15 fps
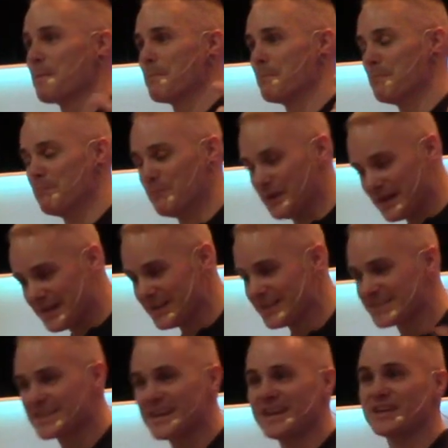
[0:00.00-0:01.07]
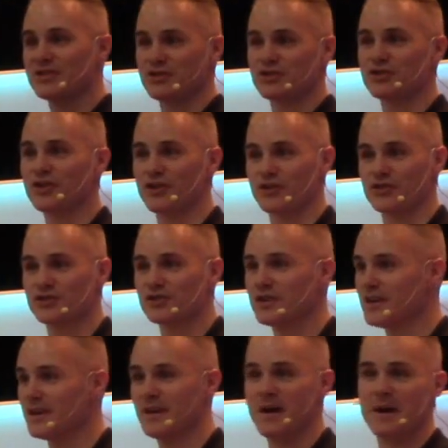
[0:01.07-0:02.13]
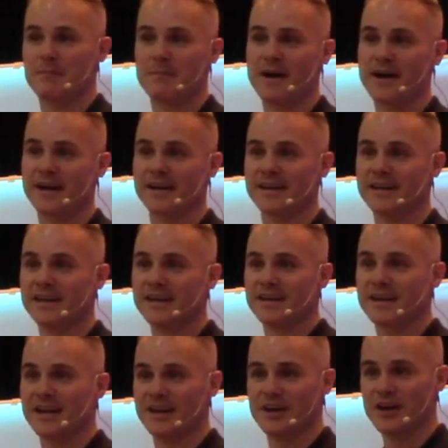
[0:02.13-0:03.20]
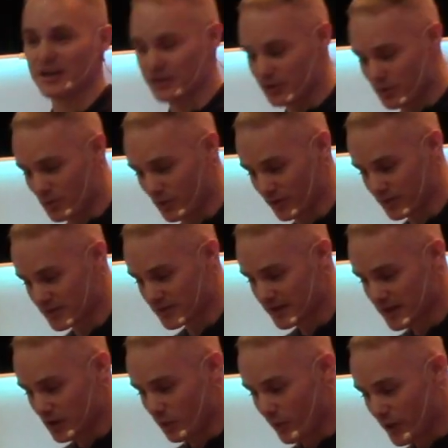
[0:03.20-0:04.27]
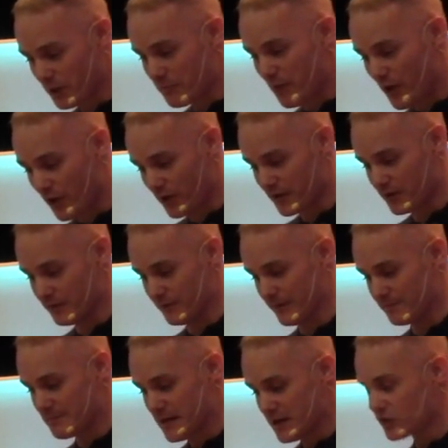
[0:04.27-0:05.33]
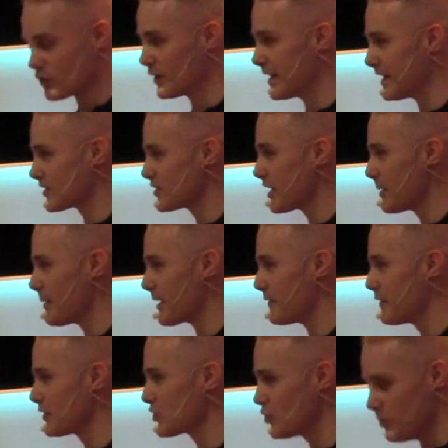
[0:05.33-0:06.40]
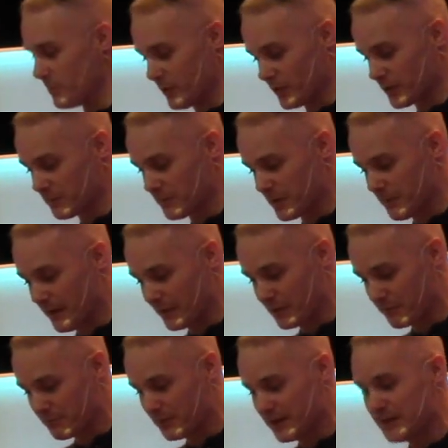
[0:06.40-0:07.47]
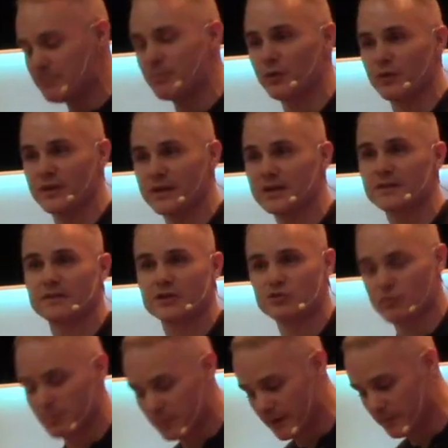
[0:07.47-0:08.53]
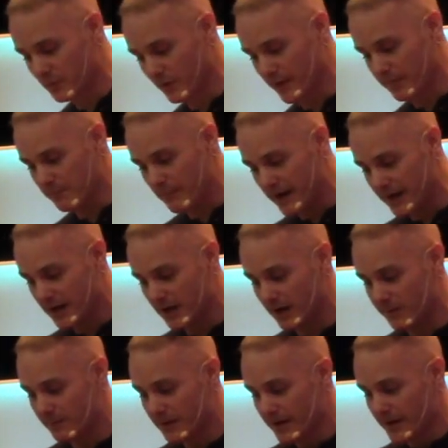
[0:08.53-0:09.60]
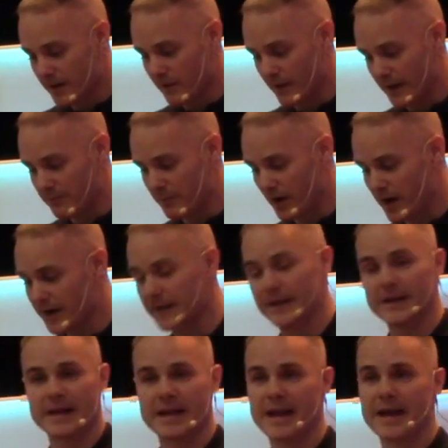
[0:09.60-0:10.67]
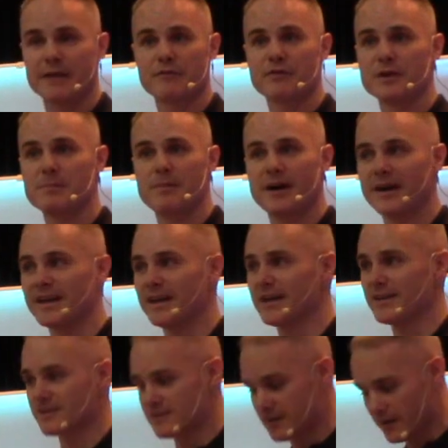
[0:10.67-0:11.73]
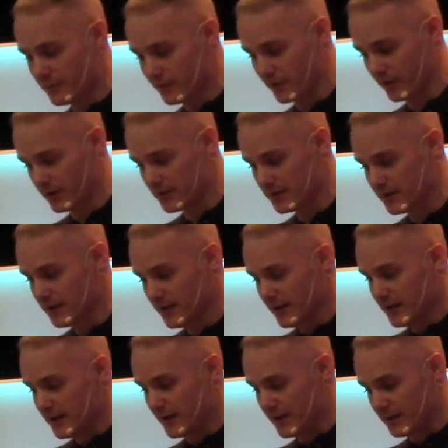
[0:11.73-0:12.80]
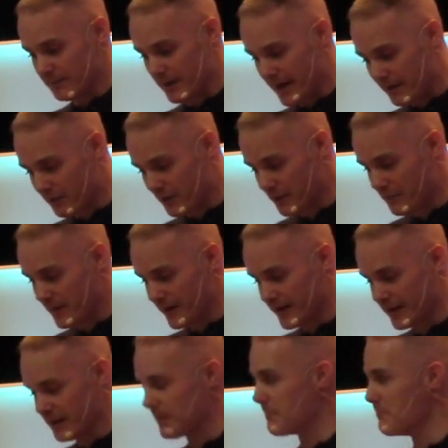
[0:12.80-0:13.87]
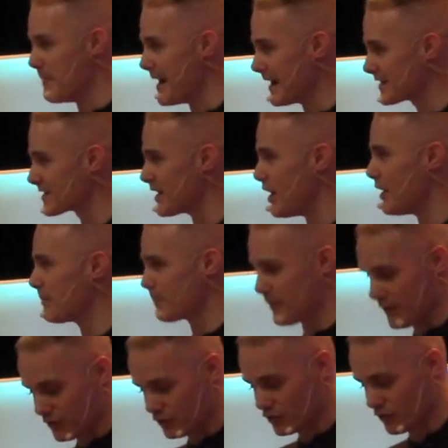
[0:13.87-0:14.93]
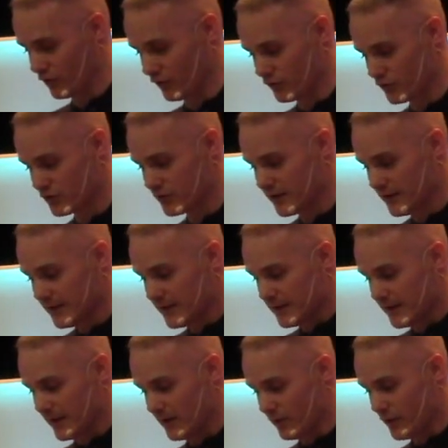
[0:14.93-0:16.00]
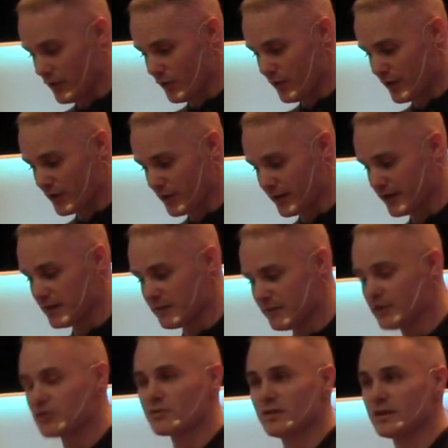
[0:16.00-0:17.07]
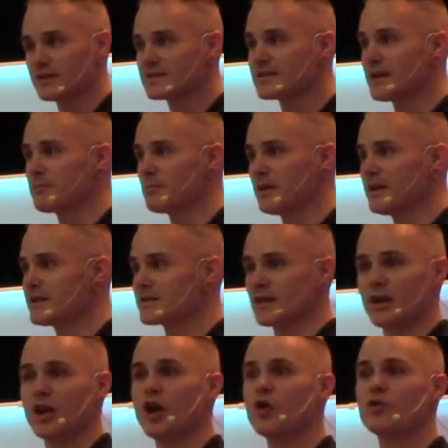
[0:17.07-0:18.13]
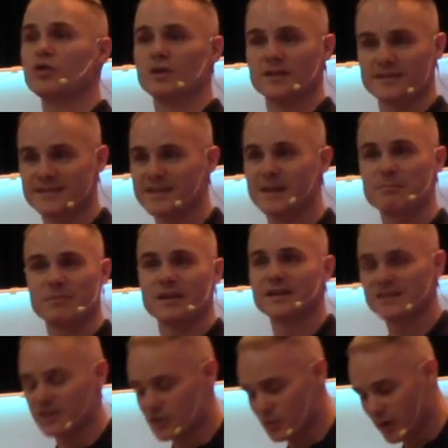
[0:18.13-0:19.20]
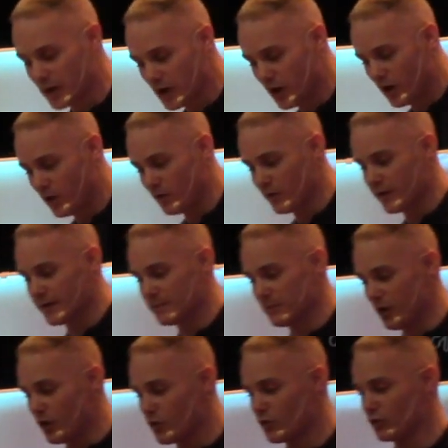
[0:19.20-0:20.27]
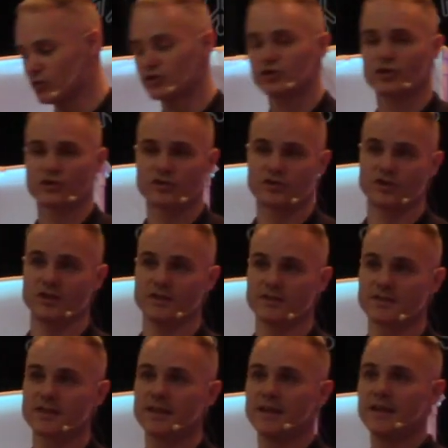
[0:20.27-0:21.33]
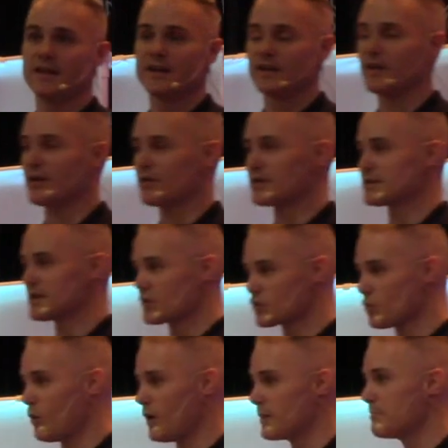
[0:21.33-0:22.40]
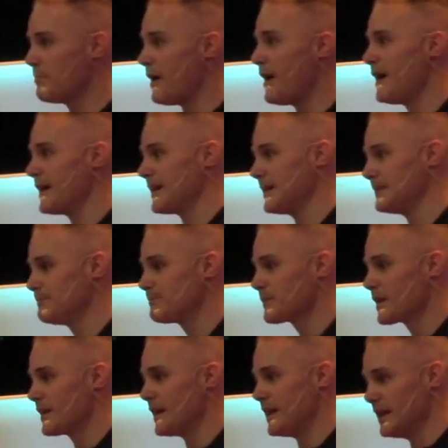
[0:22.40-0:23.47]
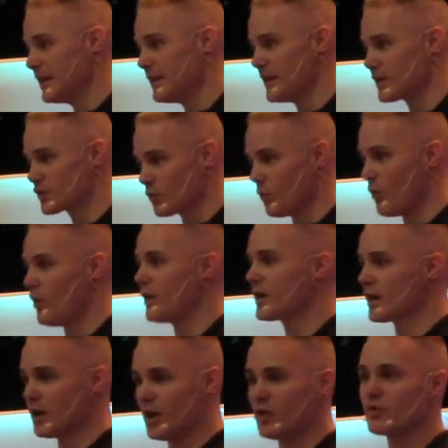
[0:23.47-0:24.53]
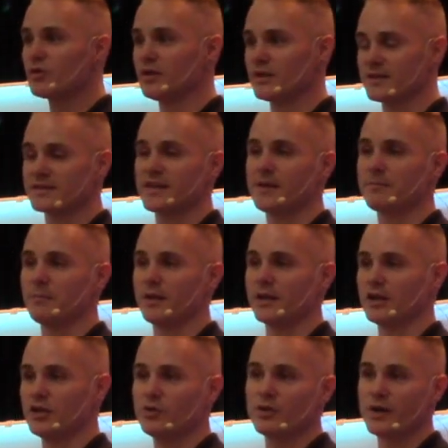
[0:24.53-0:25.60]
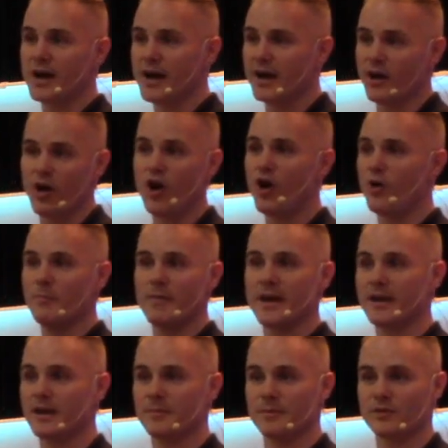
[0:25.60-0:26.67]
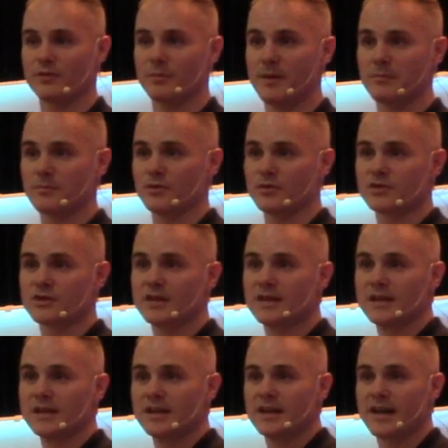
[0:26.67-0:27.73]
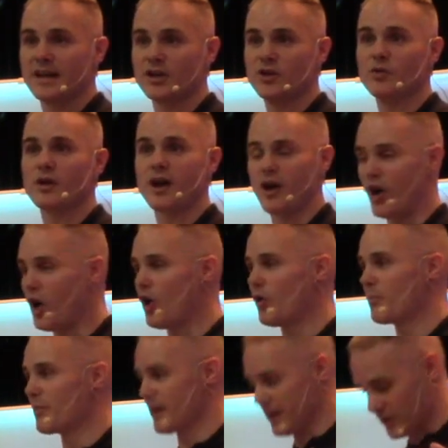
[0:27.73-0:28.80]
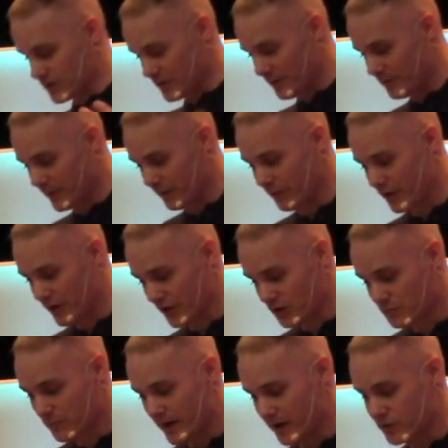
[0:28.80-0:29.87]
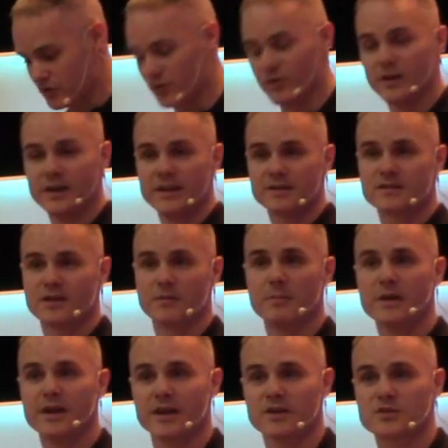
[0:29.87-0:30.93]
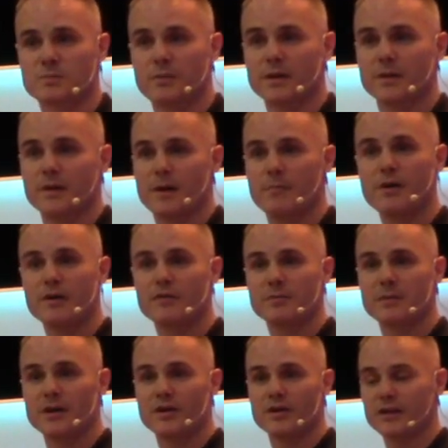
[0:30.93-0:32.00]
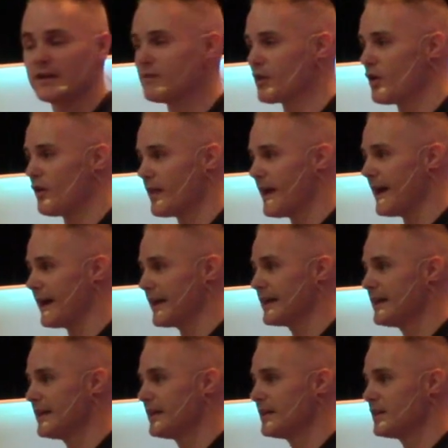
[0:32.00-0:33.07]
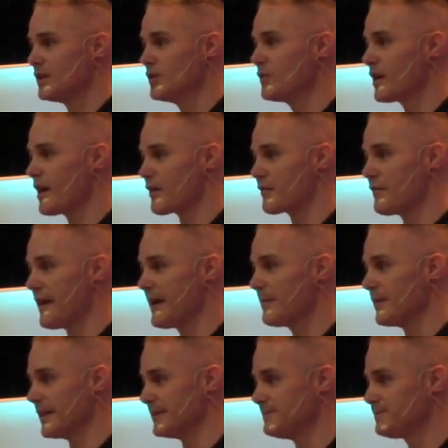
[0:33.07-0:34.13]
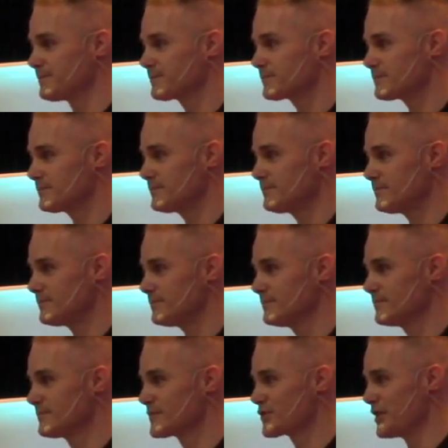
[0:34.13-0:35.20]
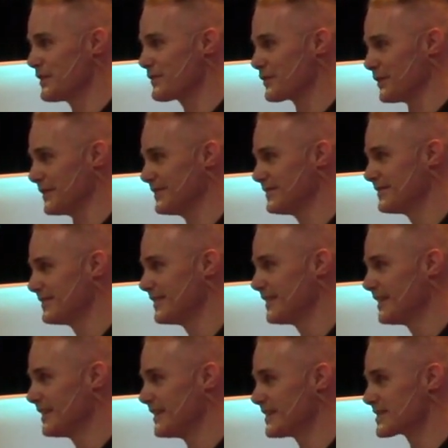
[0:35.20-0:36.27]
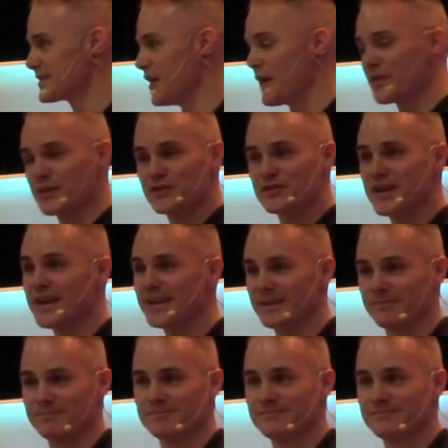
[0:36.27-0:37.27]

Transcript: but it is His church, not mine and not yours. We are part of it. So, again, it's not about a physical building, but about the people, the individual people that make up that body. And everybody is different. Um, everybody makes up the church. And although there are individual assemblies and local assemblies, as we call them, local churches, there is this one body that in this one local assembly, you and I all make up its members. And you and I all bring something very special to the mix. But above and beyond even all that, you and I are family. It's different, it's not the same.